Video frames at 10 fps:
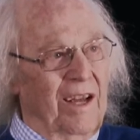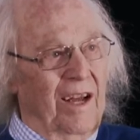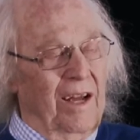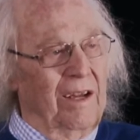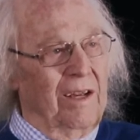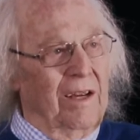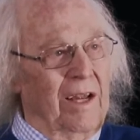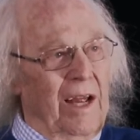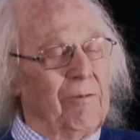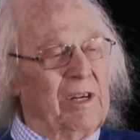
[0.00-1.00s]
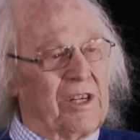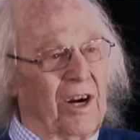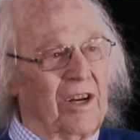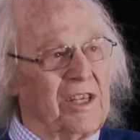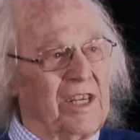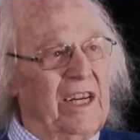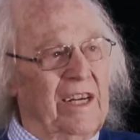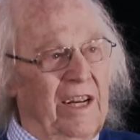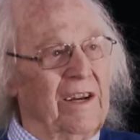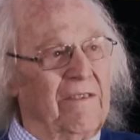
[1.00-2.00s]
And we started
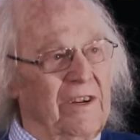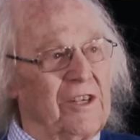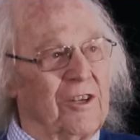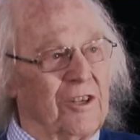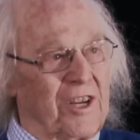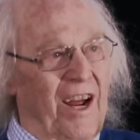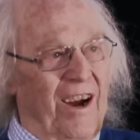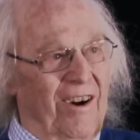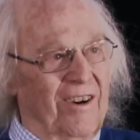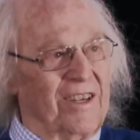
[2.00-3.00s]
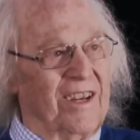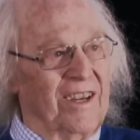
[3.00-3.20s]
seeing individual stars.